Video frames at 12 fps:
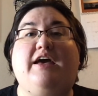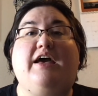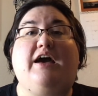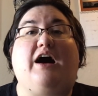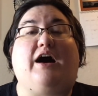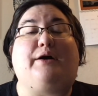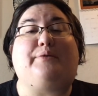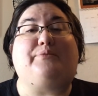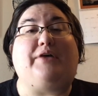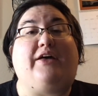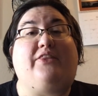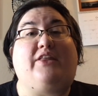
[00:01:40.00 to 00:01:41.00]
And
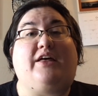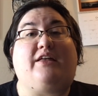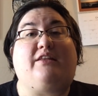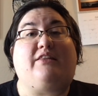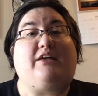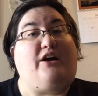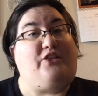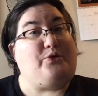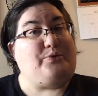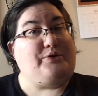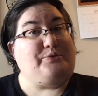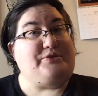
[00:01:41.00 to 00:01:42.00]
then the other
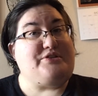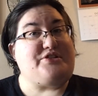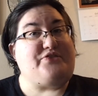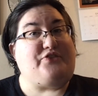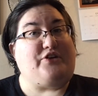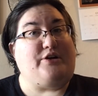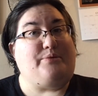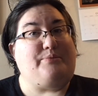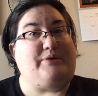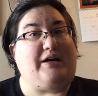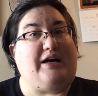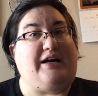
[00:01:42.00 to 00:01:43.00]
one was
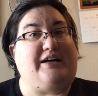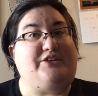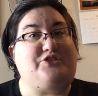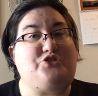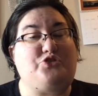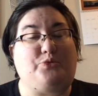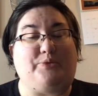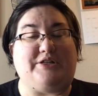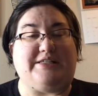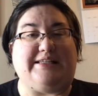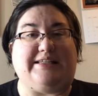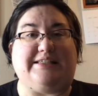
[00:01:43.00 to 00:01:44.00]
from 2
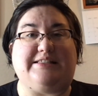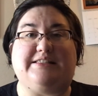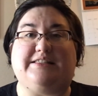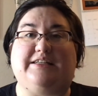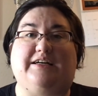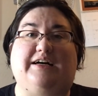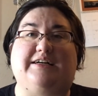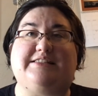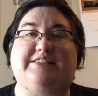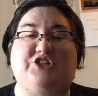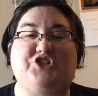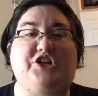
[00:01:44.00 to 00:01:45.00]
Martini
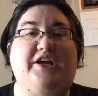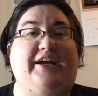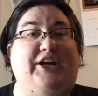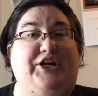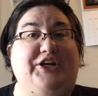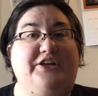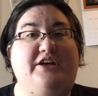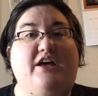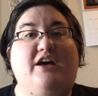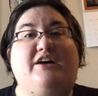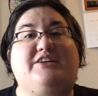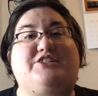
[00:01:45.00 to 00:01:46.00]
Stitcher, Erin.
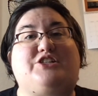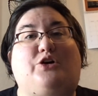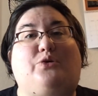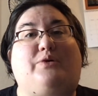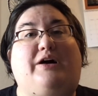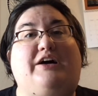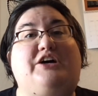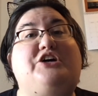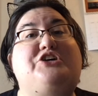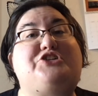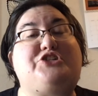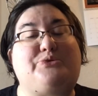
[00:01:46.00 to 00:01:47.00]
So
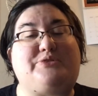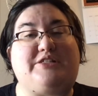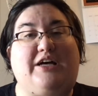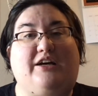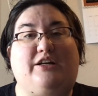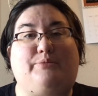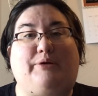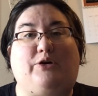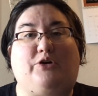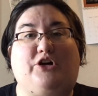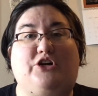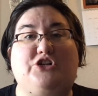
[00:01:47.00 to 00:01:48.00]
she was talking
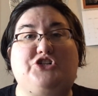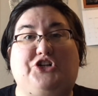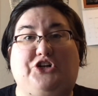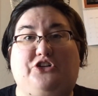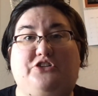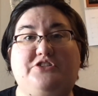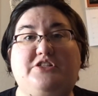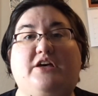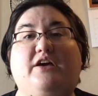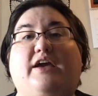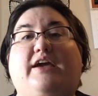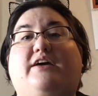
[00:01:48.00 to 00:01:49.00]
about her journals
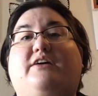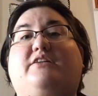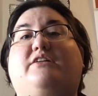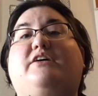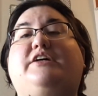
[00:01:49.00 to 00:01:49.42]
and